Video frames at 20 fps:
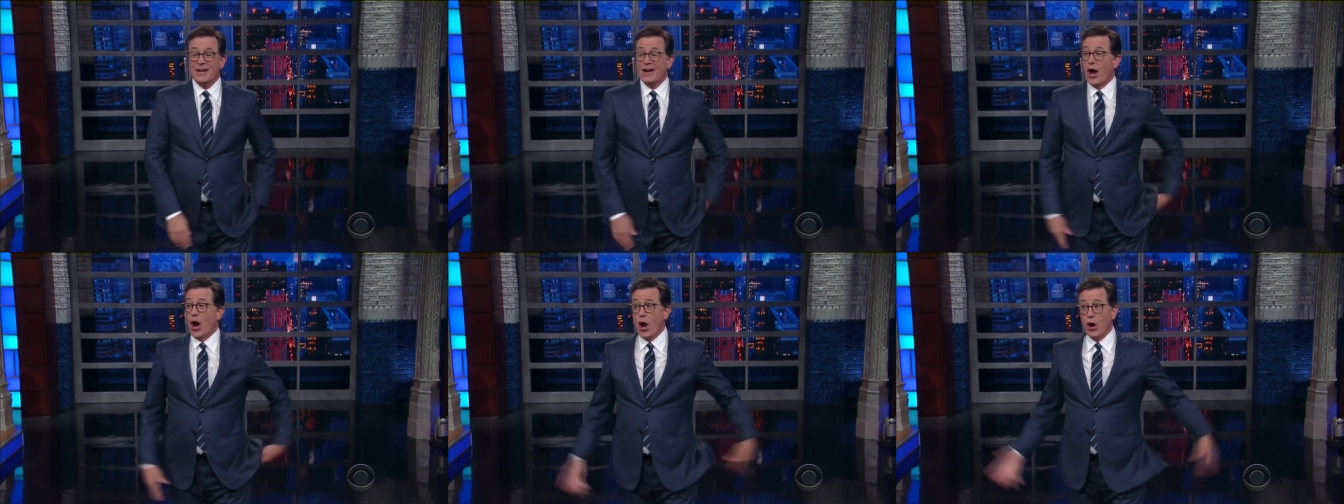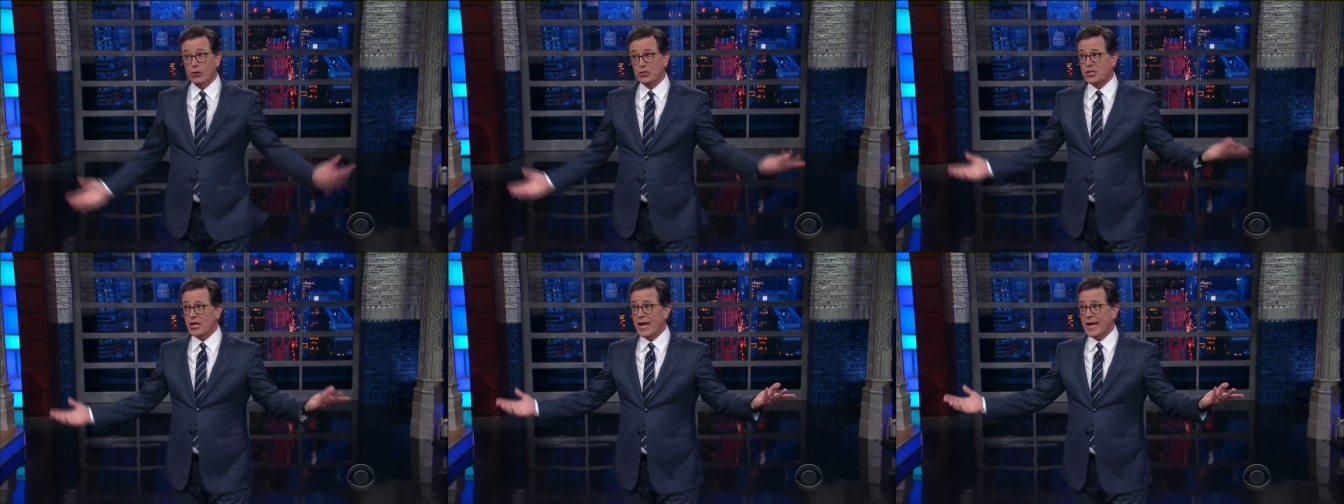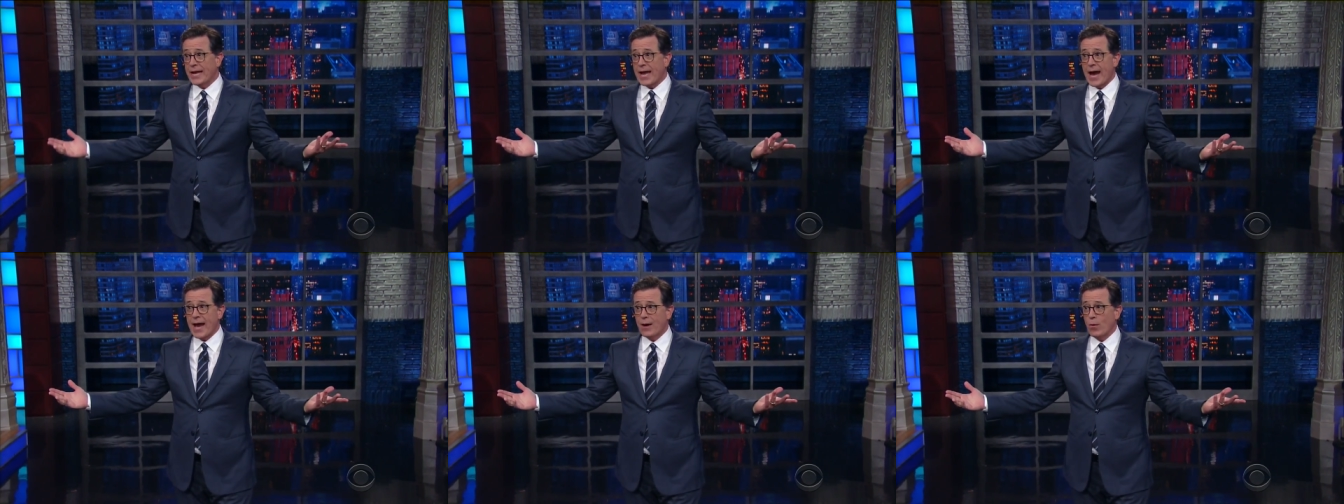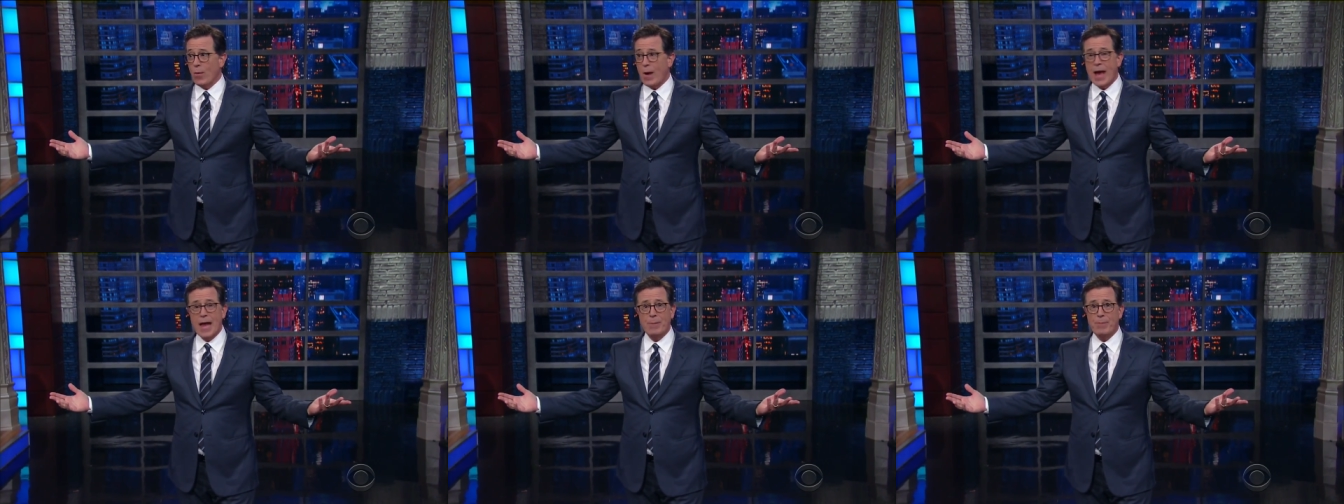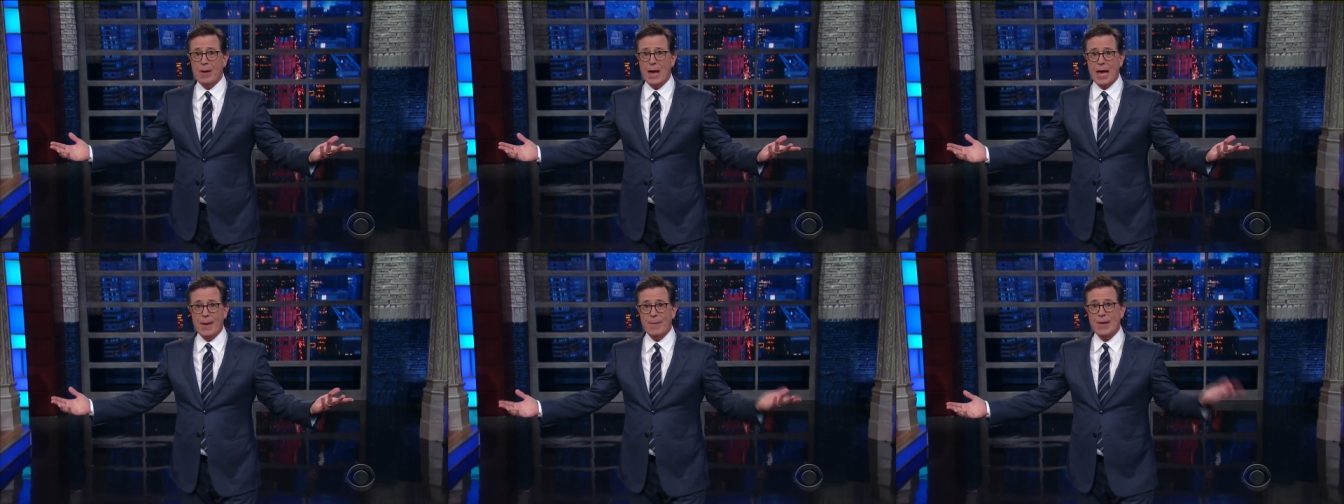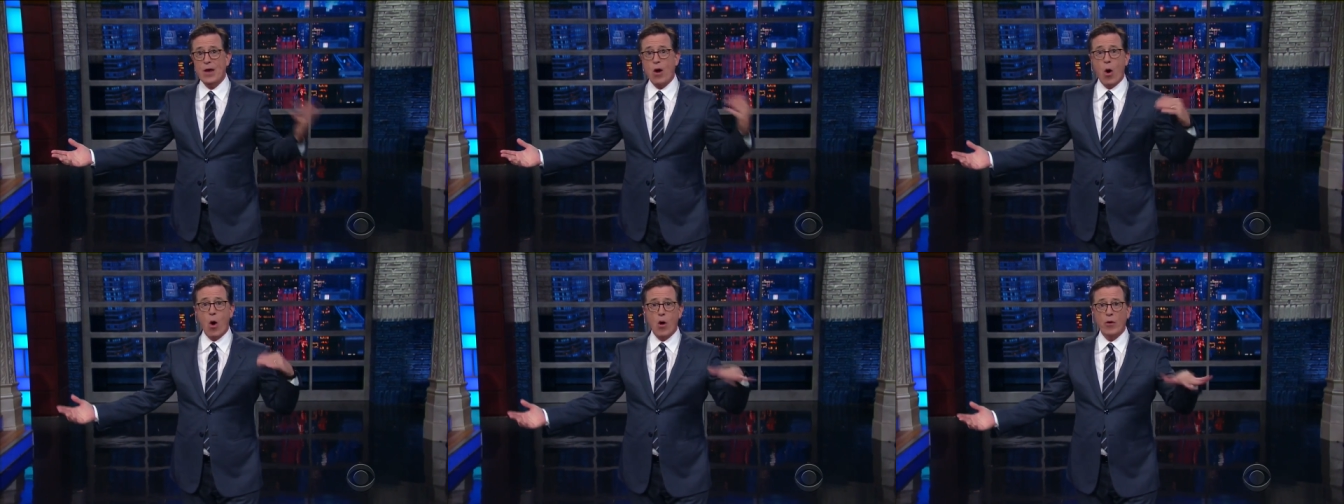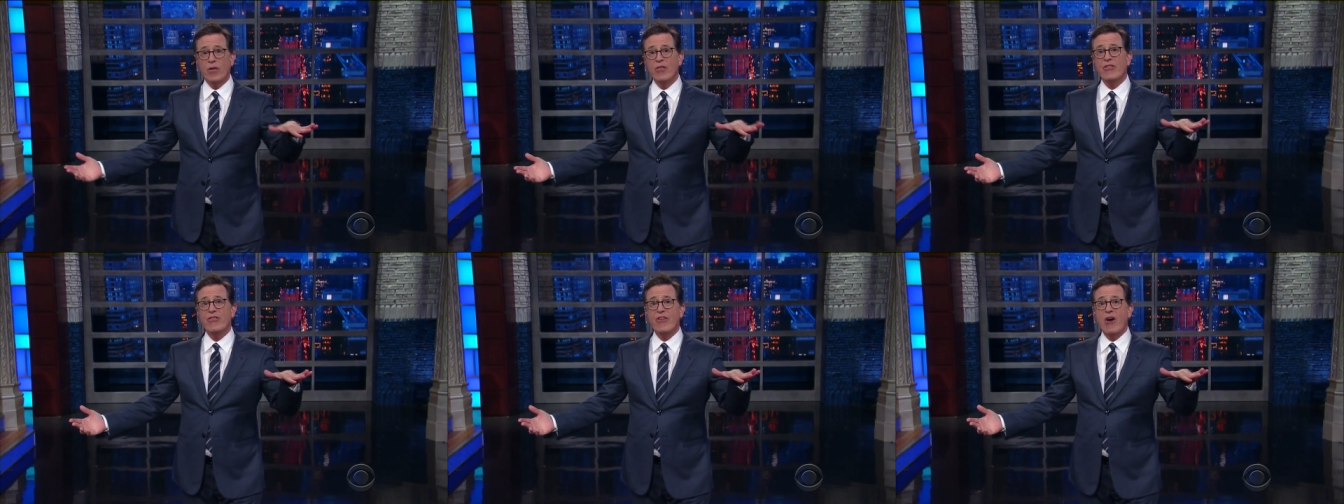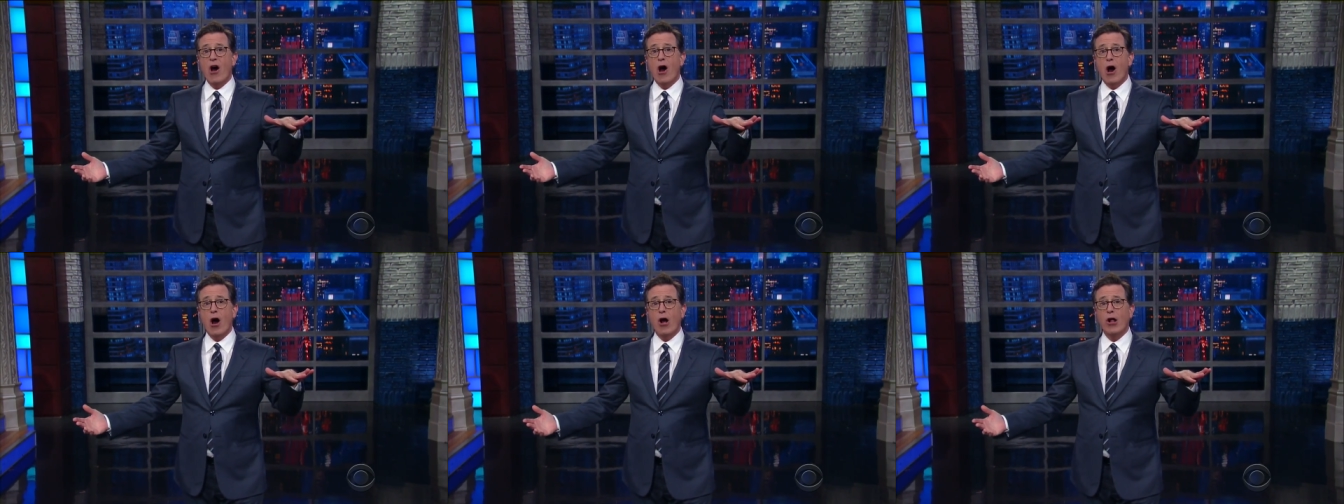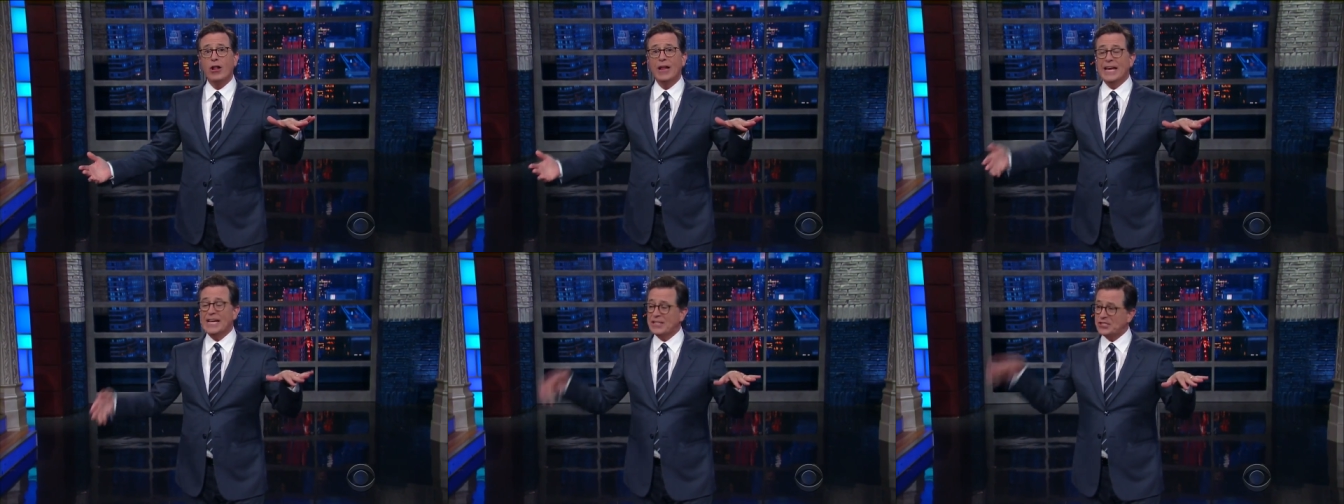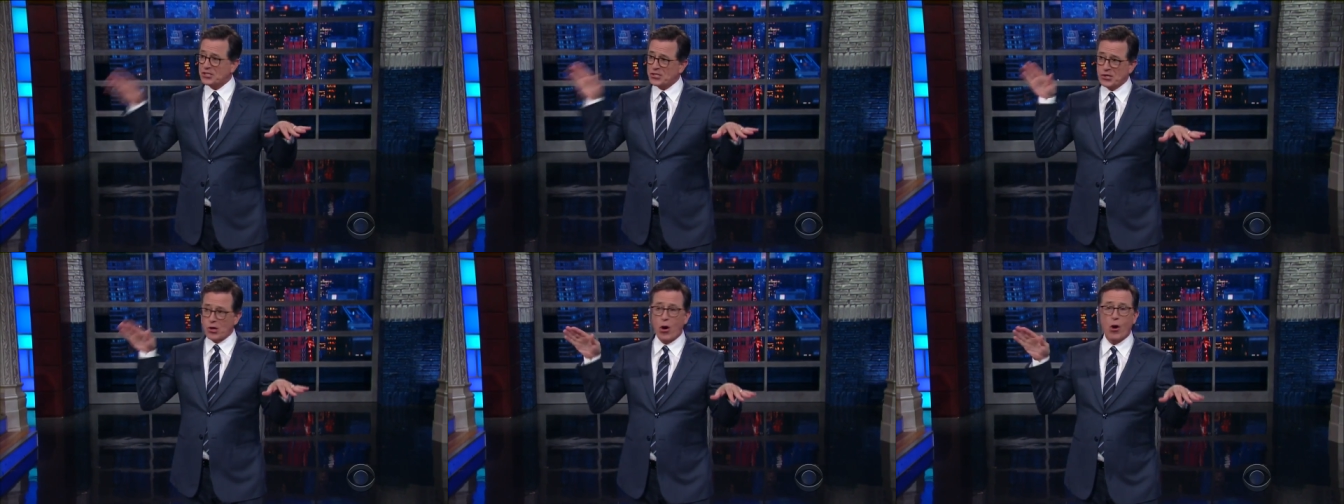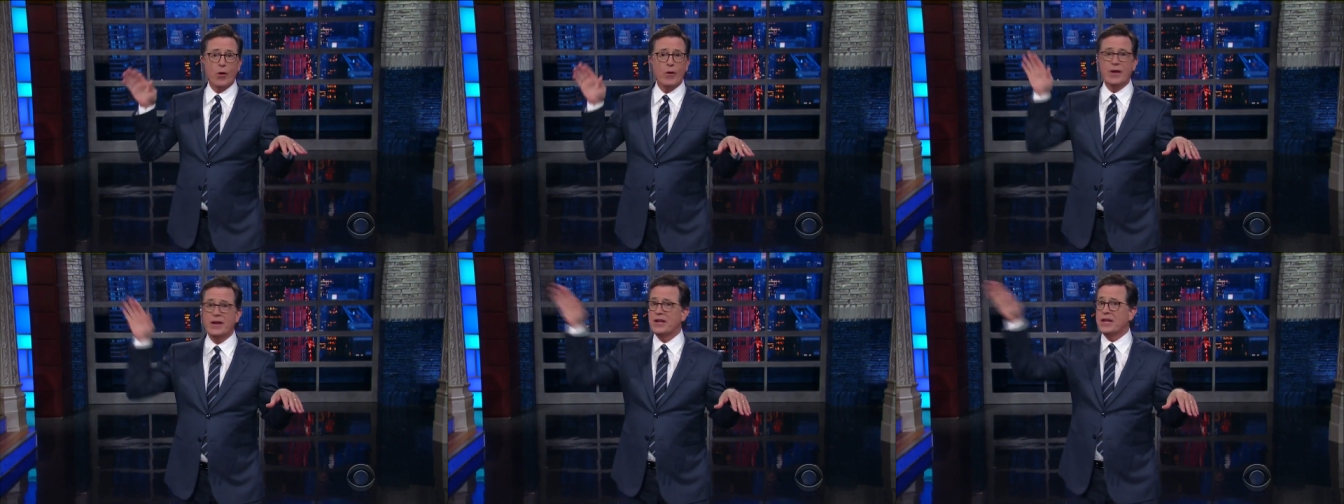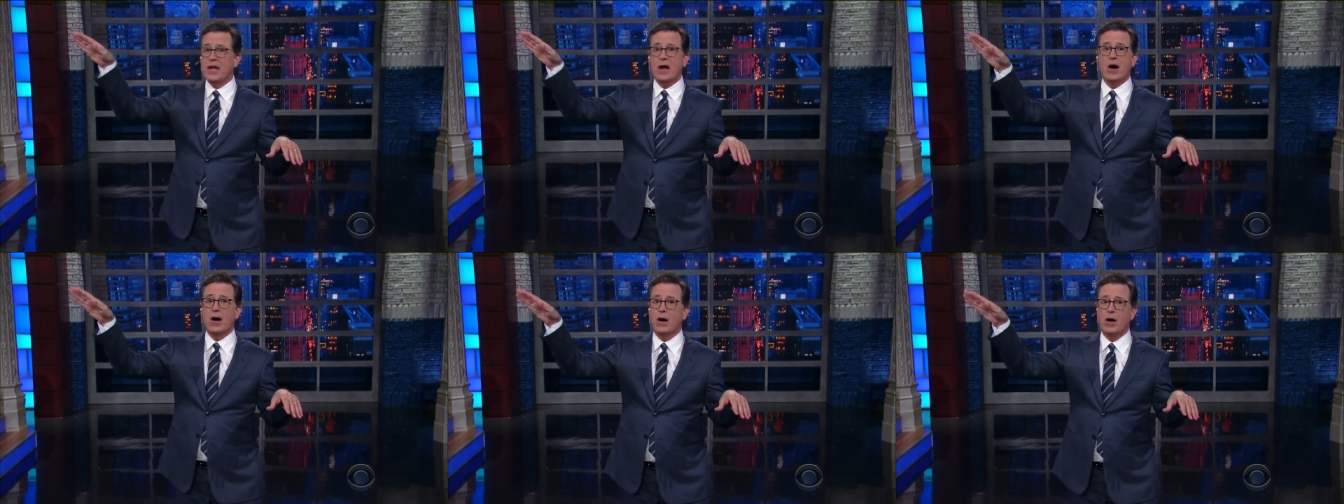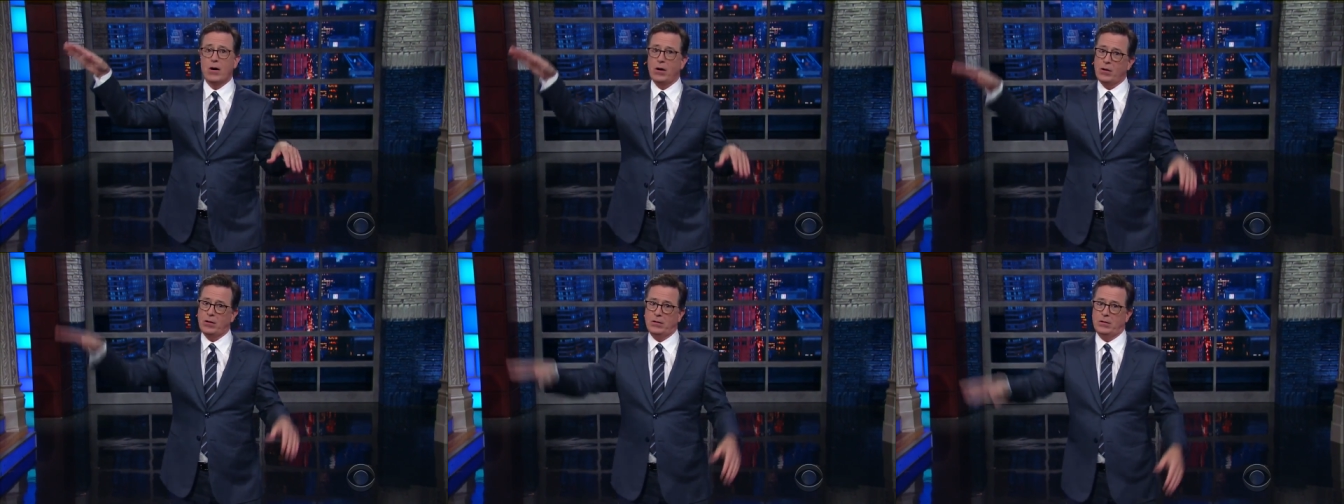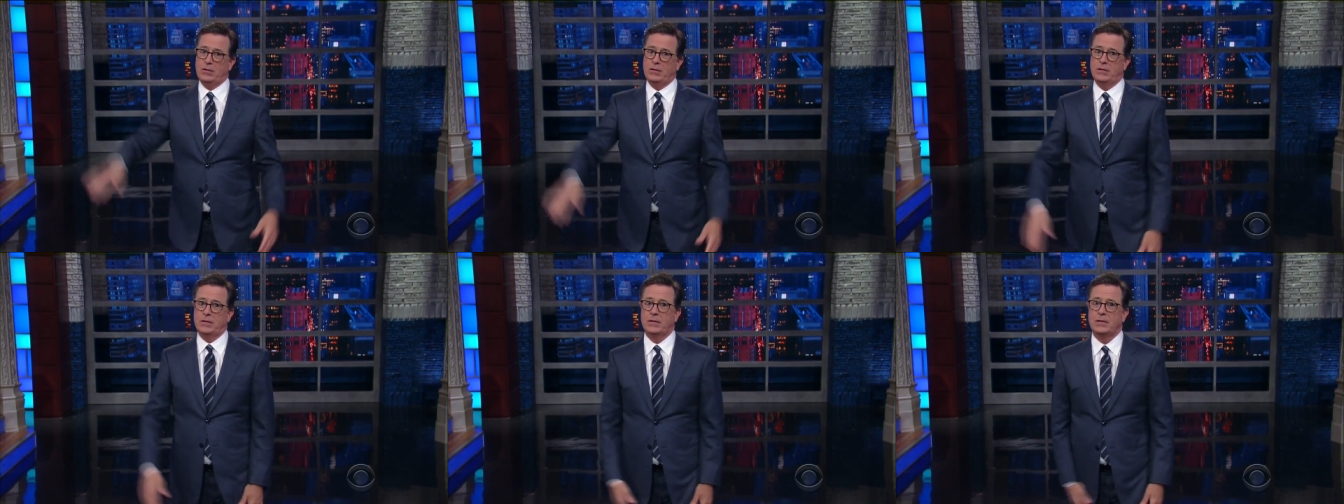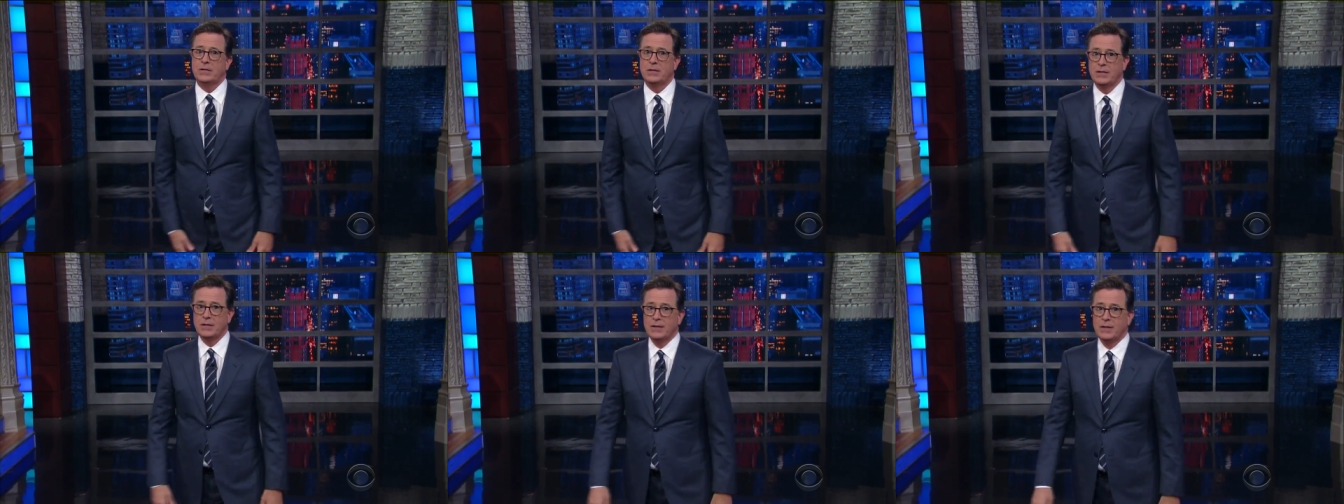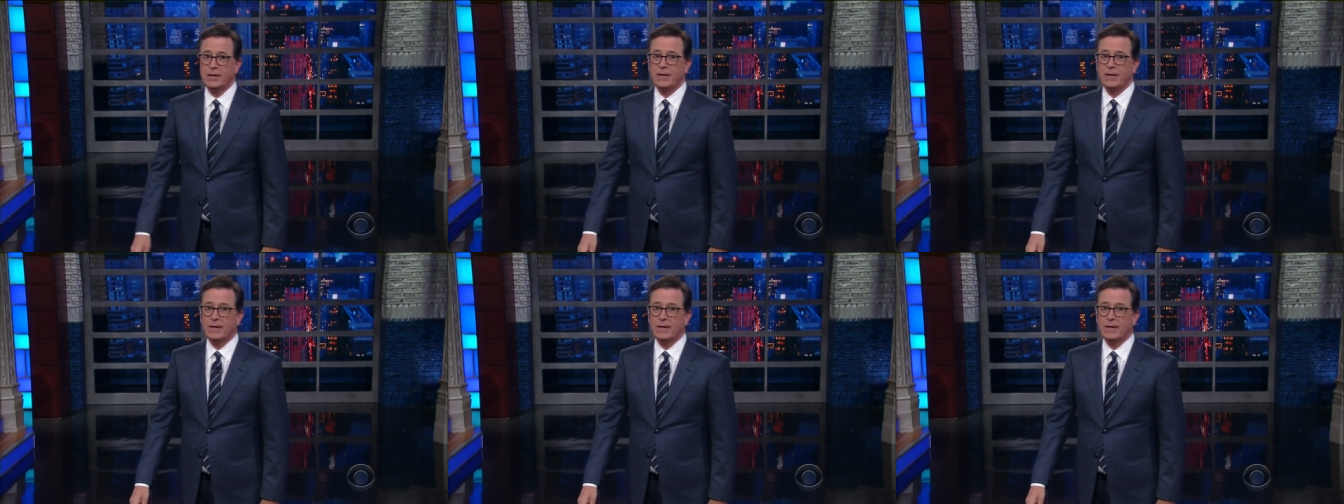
O J got away, baby. Orenthal is soaring, y'all. Wow.